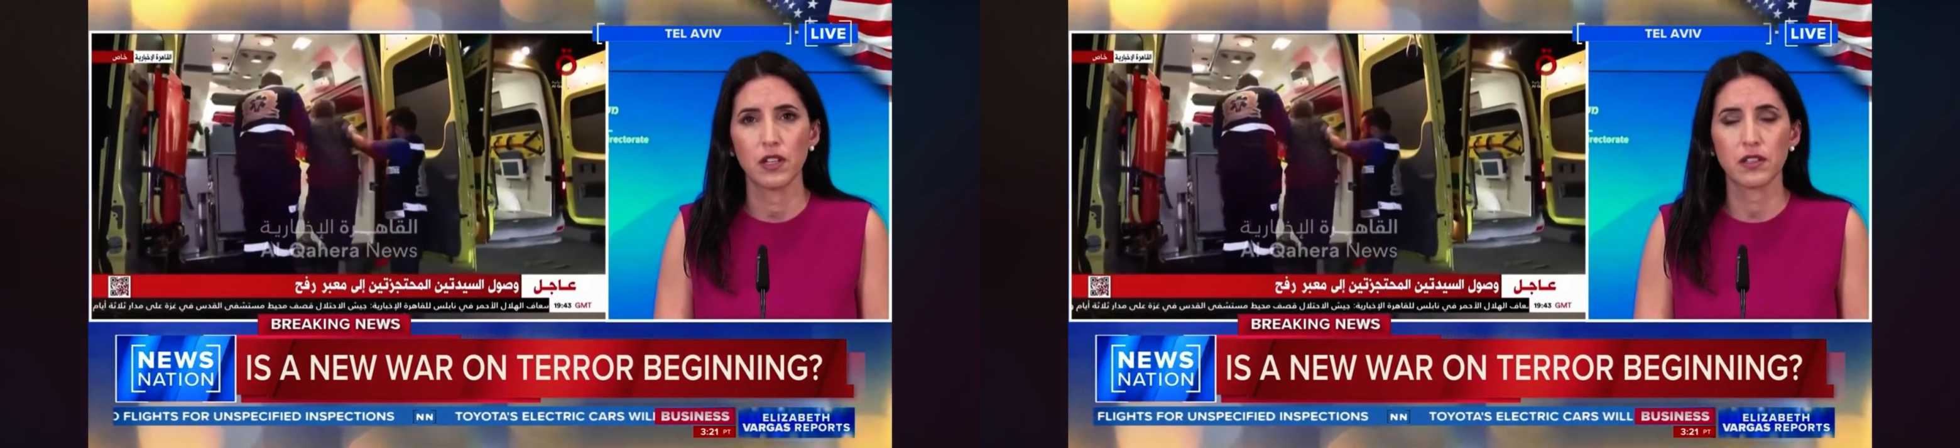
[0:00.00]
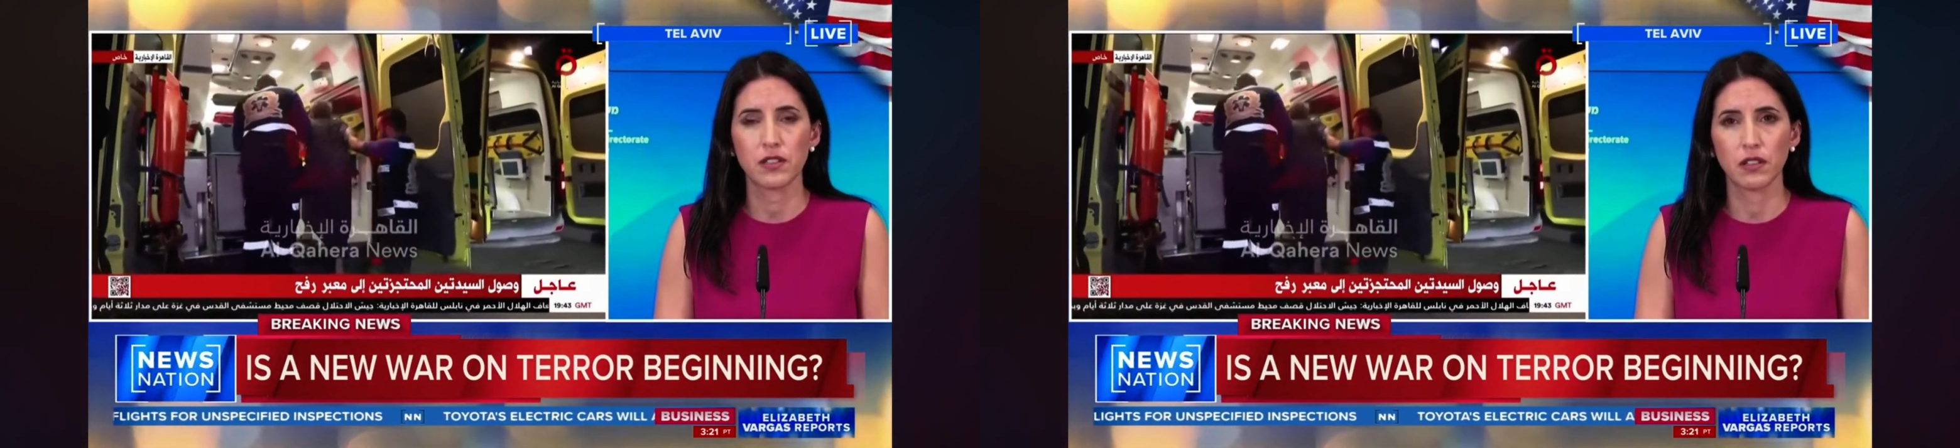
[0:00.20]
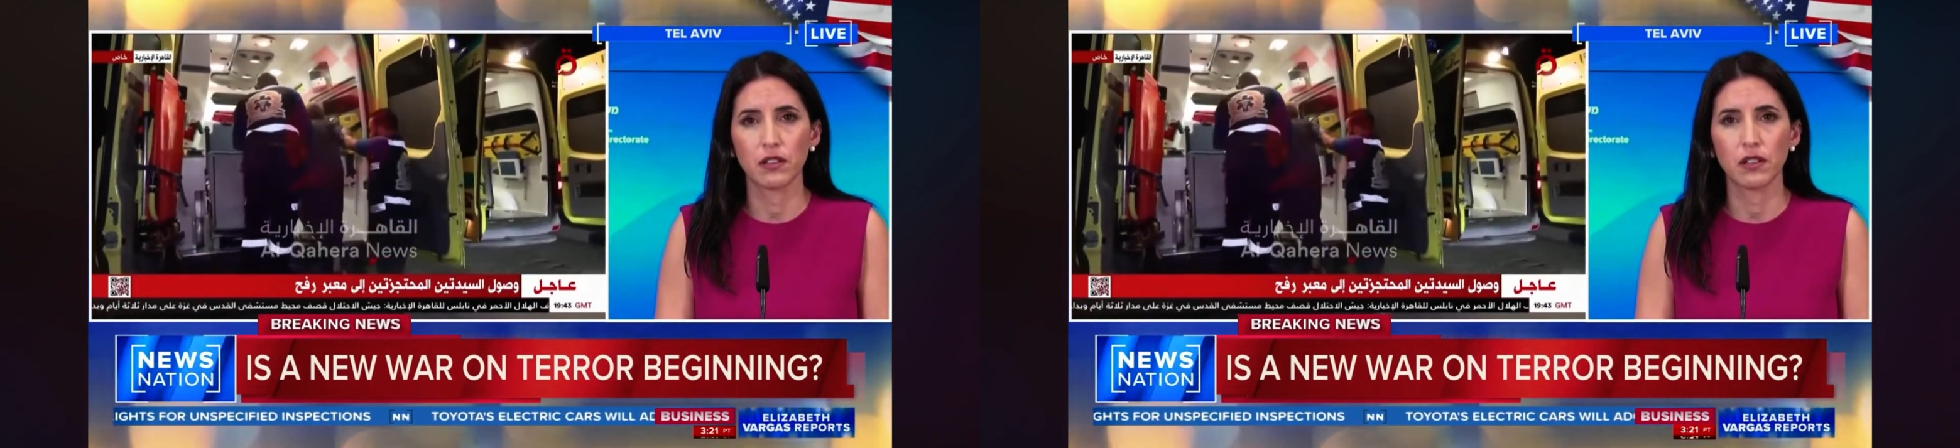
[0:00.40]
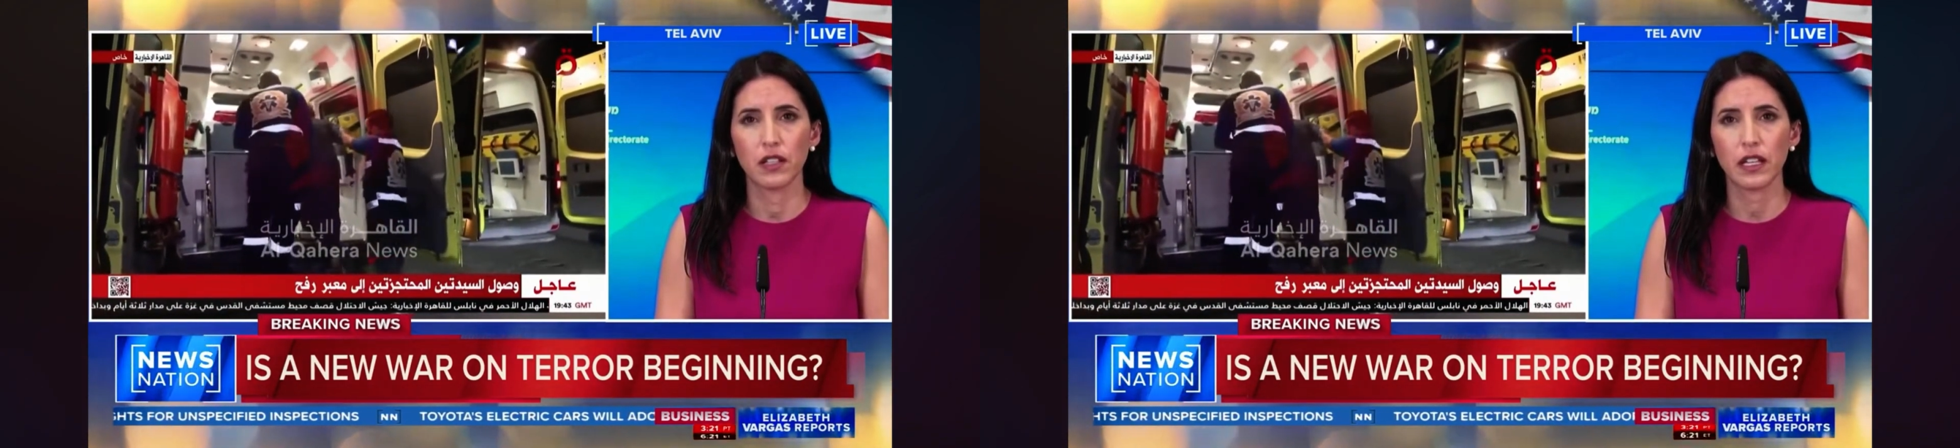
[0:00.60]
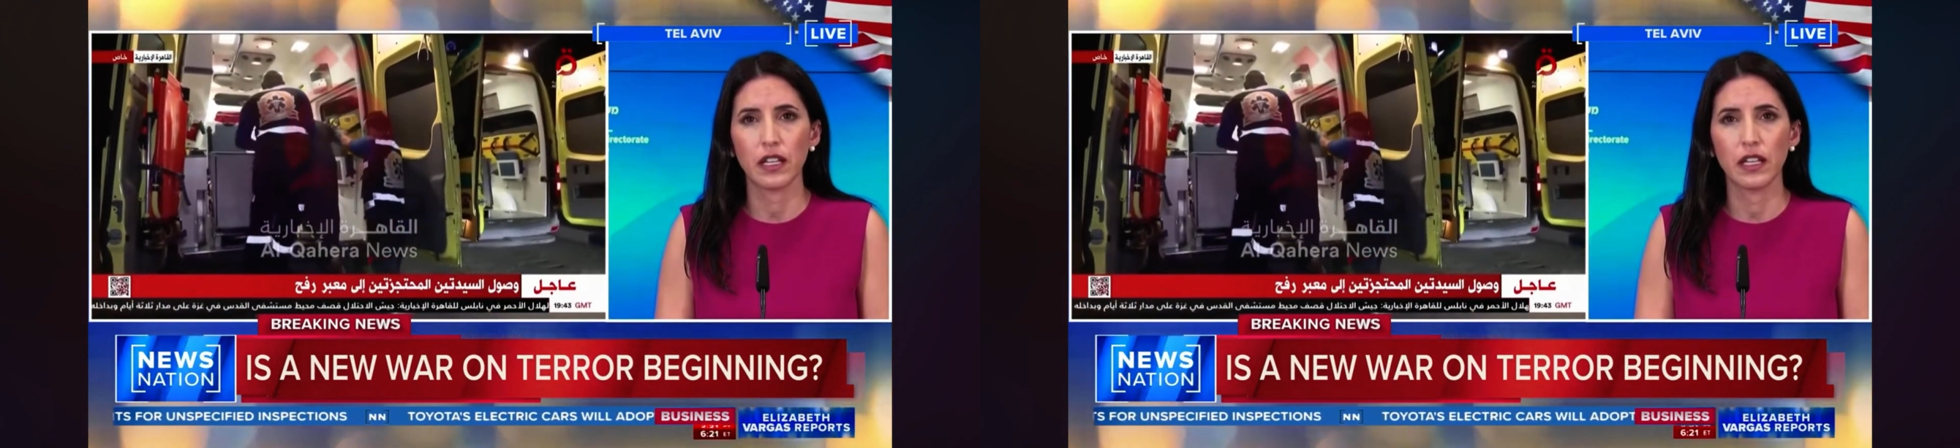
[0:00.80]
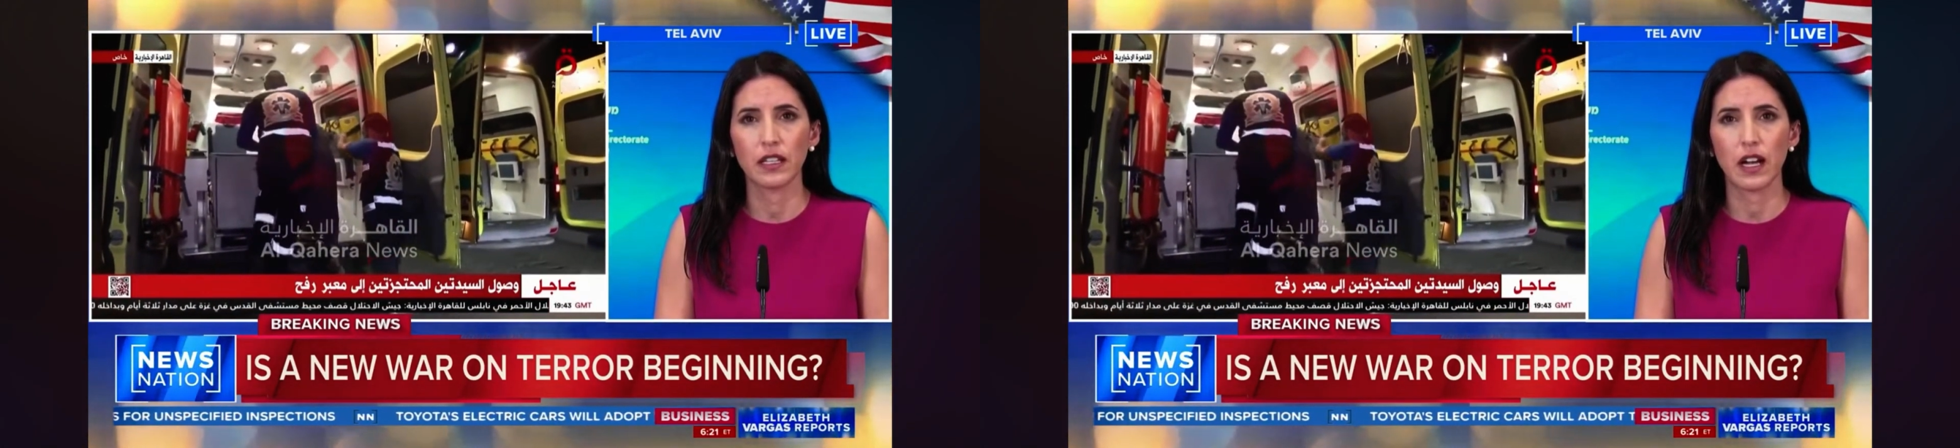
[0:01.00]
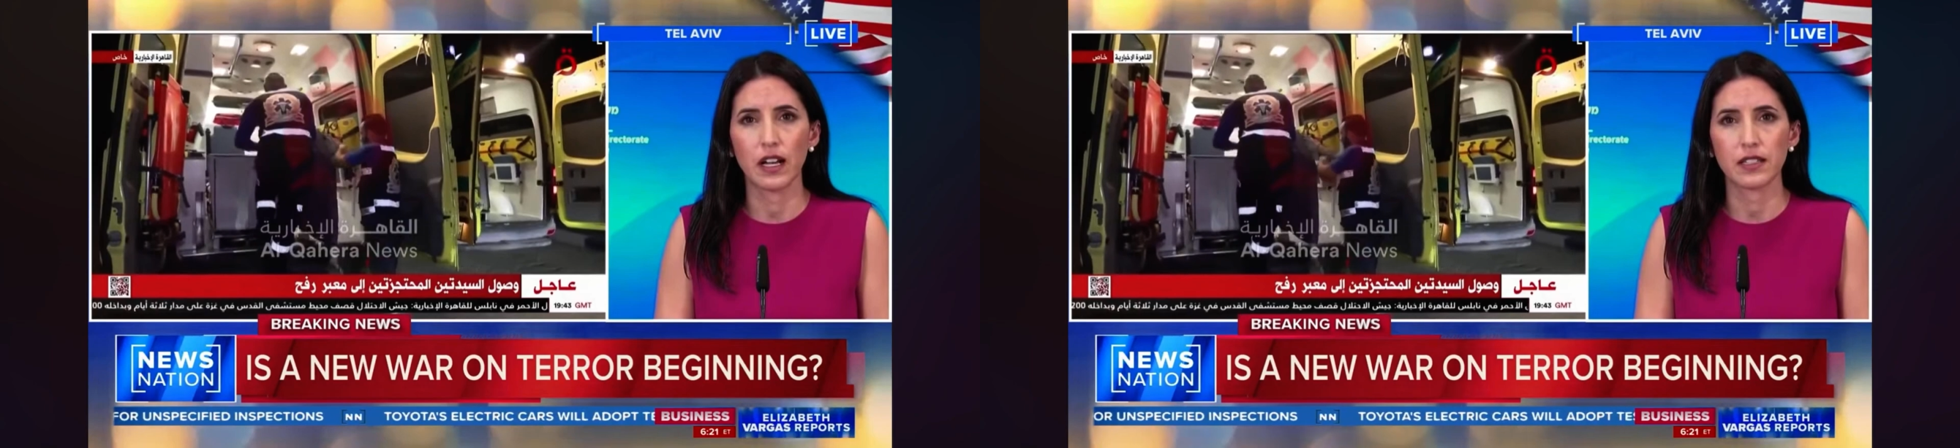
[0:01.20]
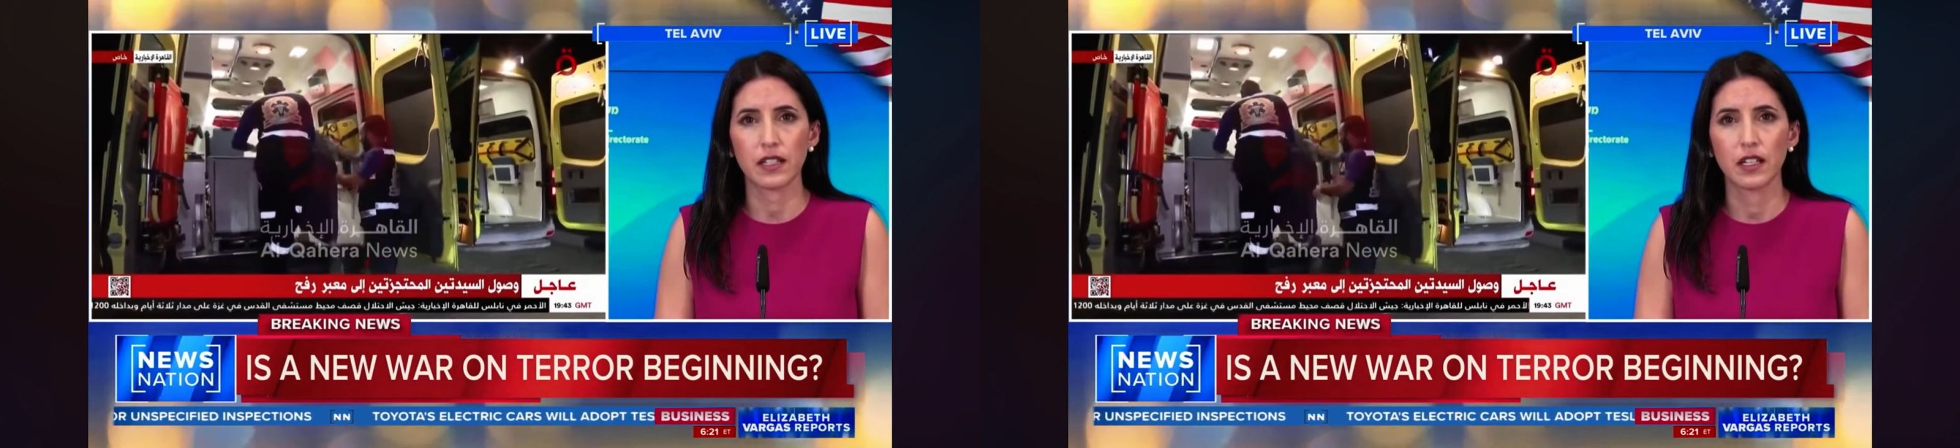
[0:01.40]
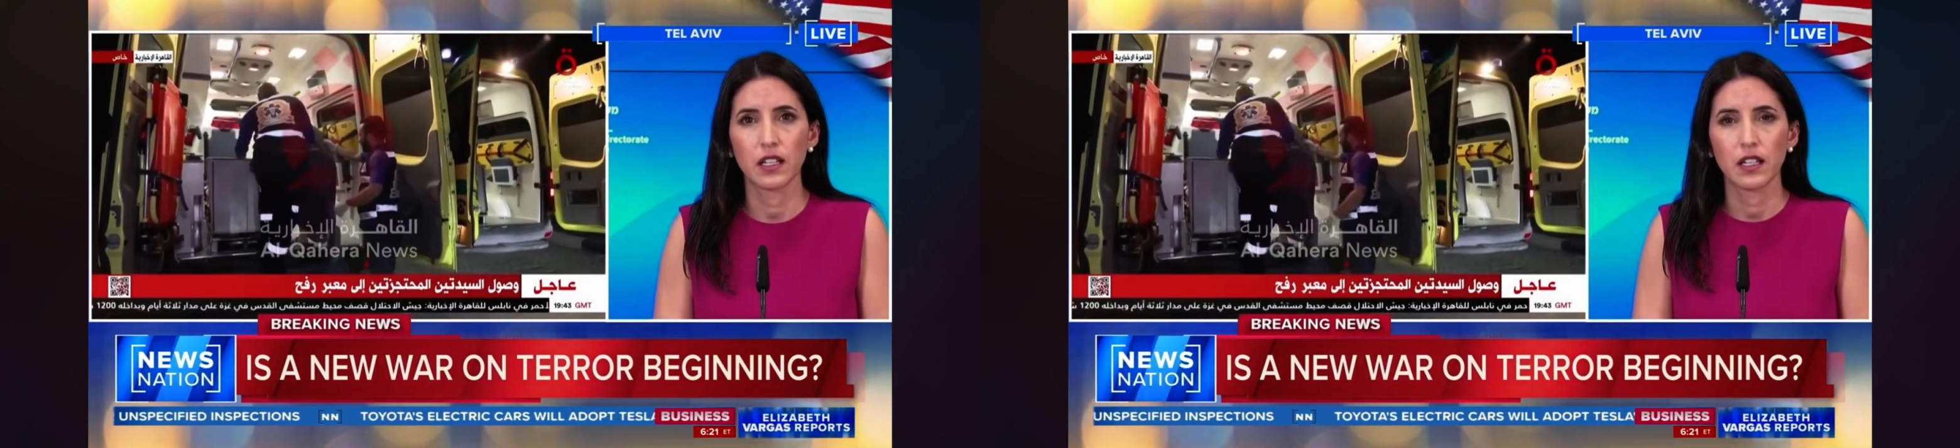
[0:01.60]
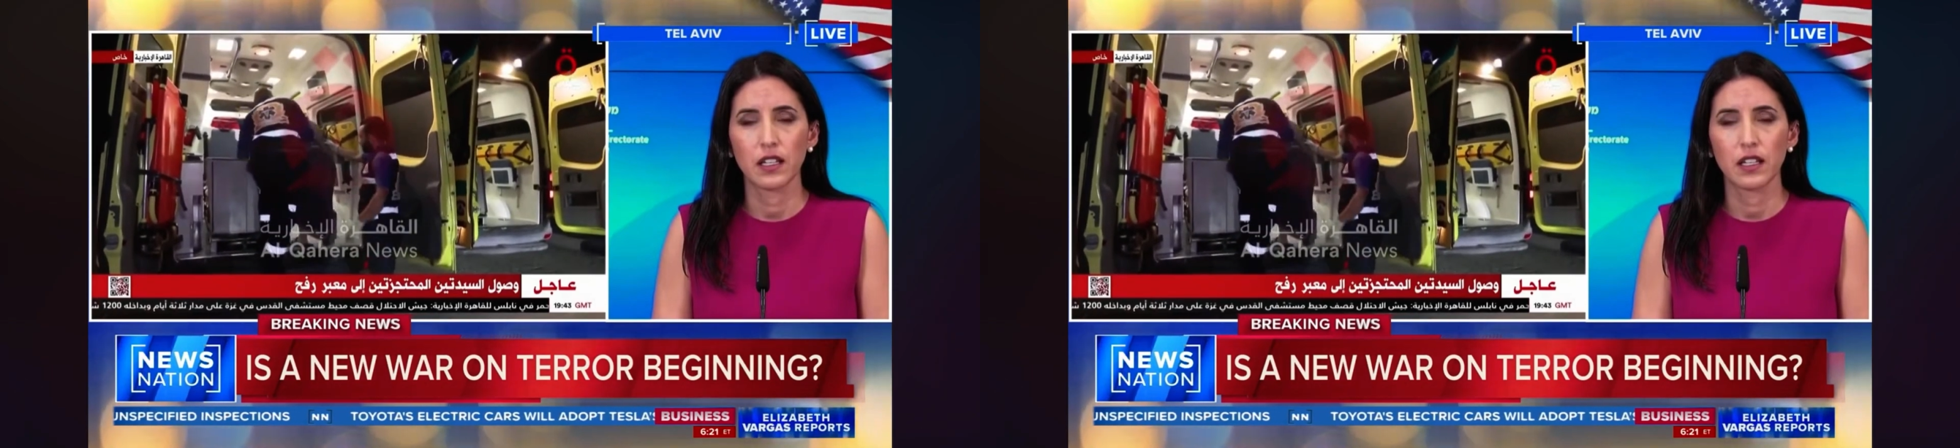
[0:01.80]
still in Gaza.